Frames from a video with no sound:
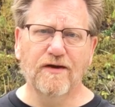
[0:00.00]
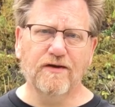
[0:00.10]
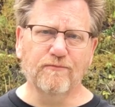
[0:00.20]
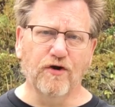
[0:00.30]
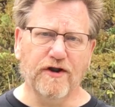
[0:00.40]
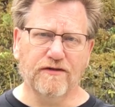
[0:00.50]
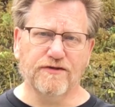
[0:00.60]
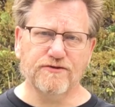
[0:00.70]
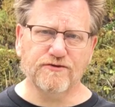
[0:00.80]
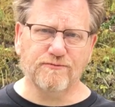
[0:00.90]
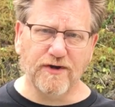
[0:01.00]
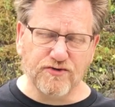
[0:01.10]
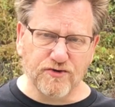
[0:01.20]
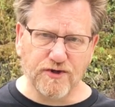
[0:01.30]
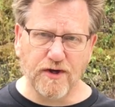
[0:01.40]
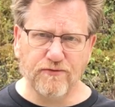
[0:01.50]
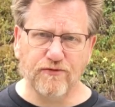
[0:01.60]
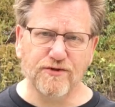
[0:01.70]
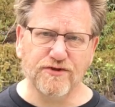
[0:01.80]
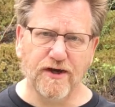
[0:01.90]
Good morning. This is Pastor Jay from
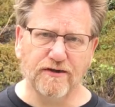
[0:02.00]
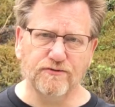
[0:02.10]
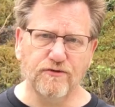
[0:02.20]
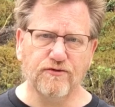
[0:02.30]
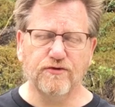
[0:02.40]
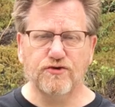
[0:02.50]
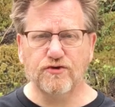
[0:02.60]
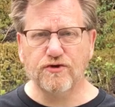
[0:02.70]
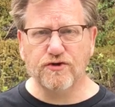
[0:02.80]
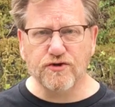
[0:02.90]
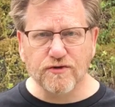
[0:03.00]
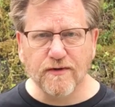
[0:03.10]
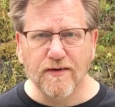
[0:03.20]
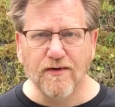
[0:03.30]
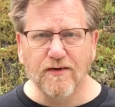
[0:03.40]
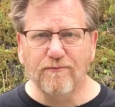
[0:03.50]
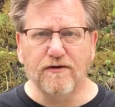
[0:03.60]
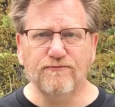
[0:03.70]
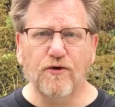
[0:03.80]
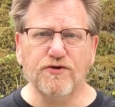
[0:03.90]
Messiah Lutheran Church. My
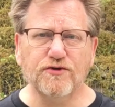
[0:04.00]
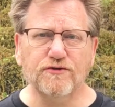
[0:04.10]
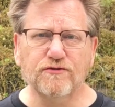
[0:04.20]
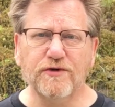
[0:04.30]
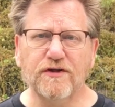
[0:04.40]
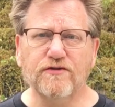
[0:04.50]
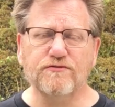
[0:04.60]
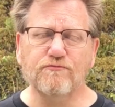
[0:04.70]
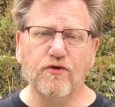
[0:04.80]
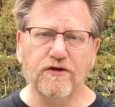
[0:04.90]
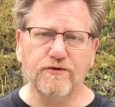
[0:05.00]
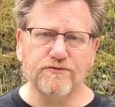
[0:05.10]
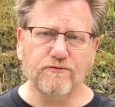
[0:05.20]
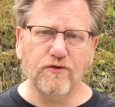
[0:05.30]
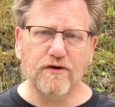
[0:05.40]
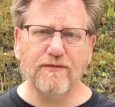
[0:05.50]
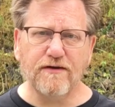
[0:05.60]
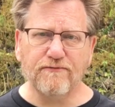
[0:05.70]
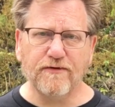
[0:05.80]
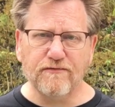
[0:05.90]
devotional reading this morning was from one of my
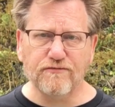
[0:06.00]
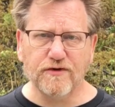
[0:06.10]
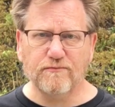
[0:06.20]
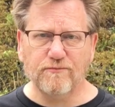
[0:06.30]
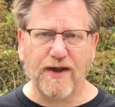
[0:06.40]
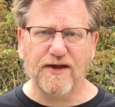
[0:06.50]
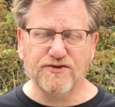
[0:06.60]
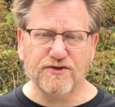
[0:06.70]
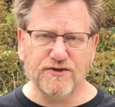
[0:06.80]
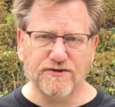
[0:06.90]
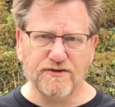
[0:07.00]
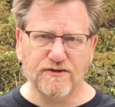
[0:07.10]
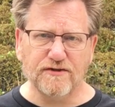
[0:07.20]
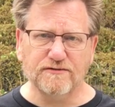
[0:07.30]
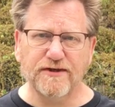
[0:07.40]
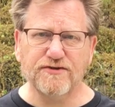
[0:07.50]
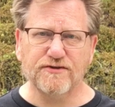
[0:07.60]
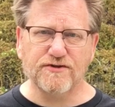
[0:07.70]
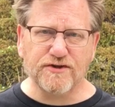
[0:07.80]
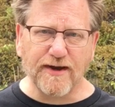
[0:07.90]
favorite passages in
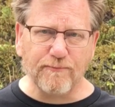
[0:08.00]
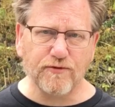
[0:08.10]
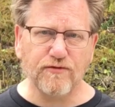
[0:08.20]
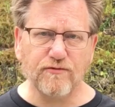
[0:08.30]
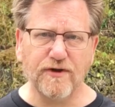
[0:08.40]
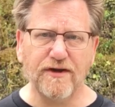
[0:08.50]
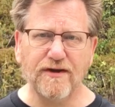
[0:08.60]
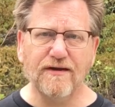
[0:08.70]
Galatians chapter 3.